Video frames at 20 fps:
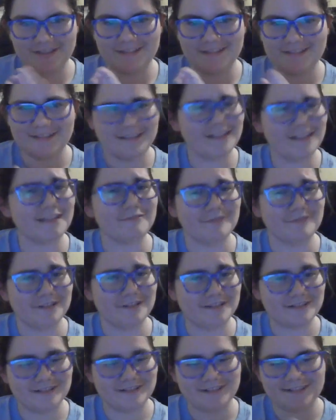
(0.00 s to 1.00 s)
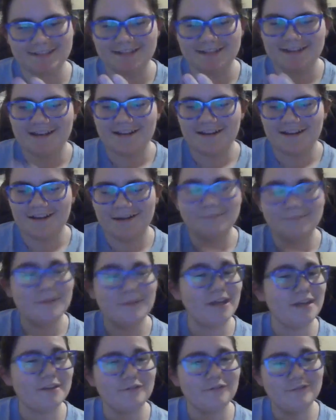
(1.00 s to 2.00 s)
Silly research.
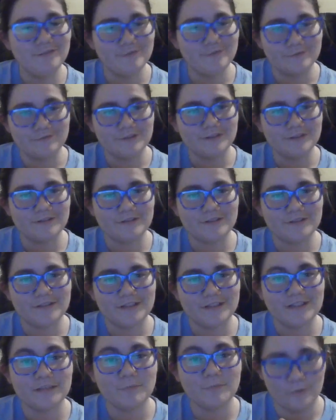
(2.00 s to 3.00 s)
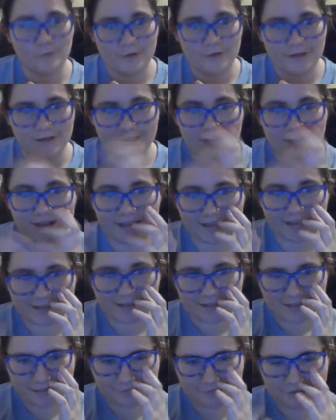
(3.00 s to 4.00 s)
Not useful research. That's boring. I like
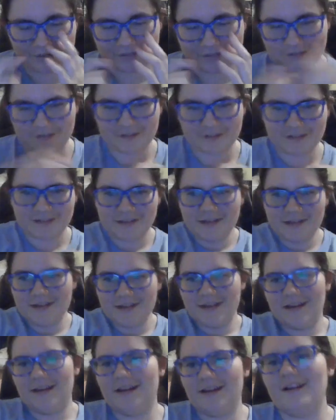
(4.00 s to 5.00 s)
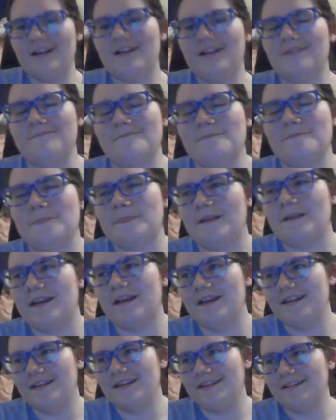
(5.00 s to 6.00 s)
this research. And
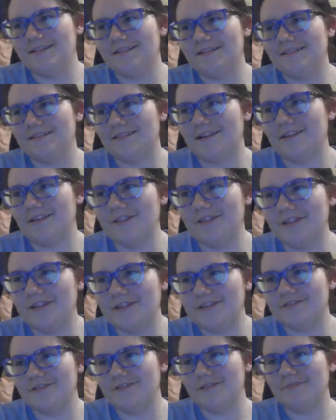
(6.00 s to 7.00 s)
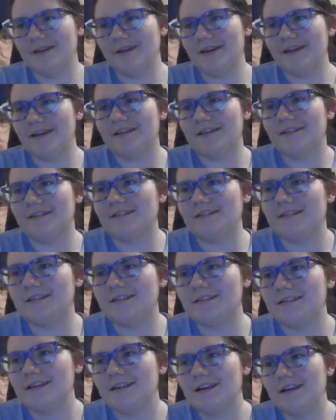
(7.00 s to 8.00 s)
I really enjoyed making
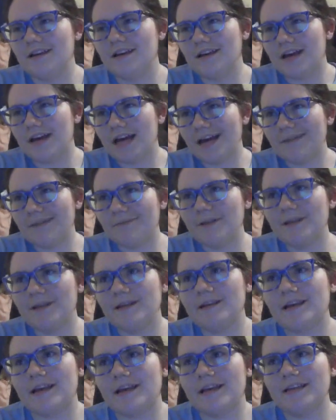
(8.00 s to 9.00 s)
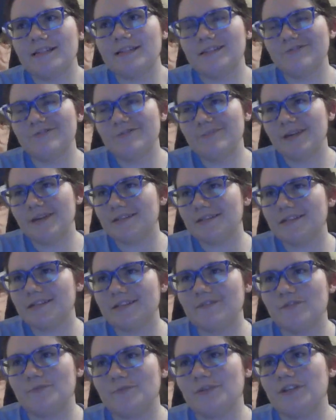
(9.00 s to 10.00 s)
these. I guess it would make
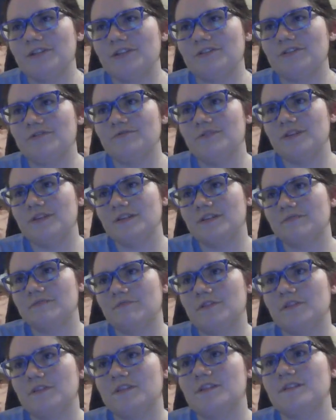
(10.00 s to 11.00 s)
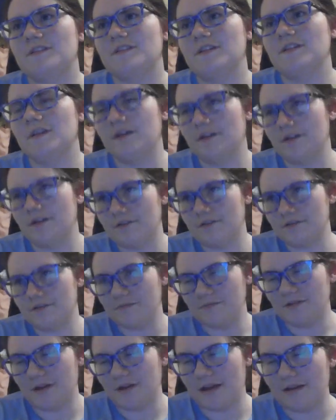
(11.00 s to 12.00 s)
sense for me to do this with DC characters,
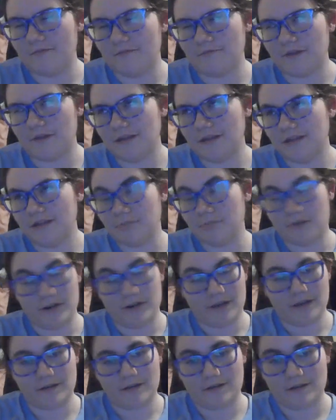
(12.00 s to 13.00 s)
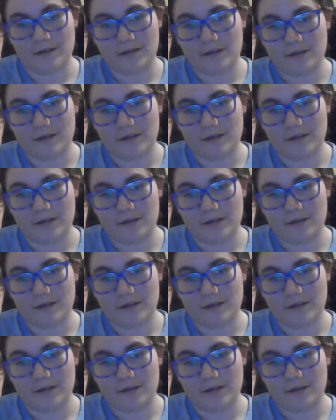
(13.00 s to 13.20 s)
but I need a break.